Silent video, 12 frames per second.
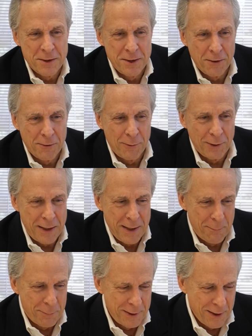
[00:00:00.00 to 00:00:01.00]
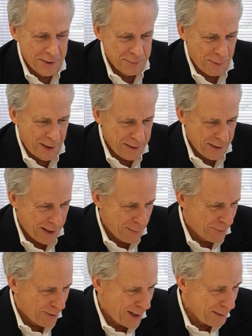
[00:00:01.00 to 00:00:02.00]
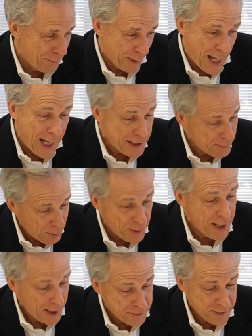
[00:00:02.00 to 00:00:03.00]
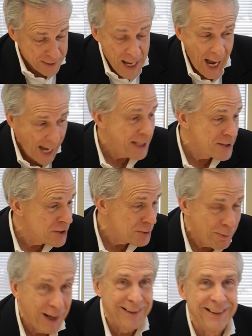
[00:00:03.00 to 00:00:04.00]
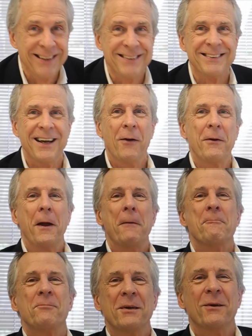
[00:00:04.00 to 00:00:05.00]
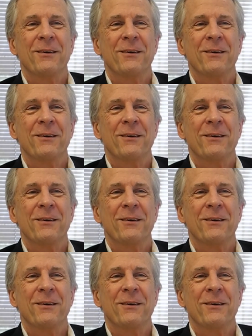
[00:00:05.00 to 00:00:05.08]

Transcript: Cyril can't pronounce my name right, but I can pronounce it. I can spell it. Okay.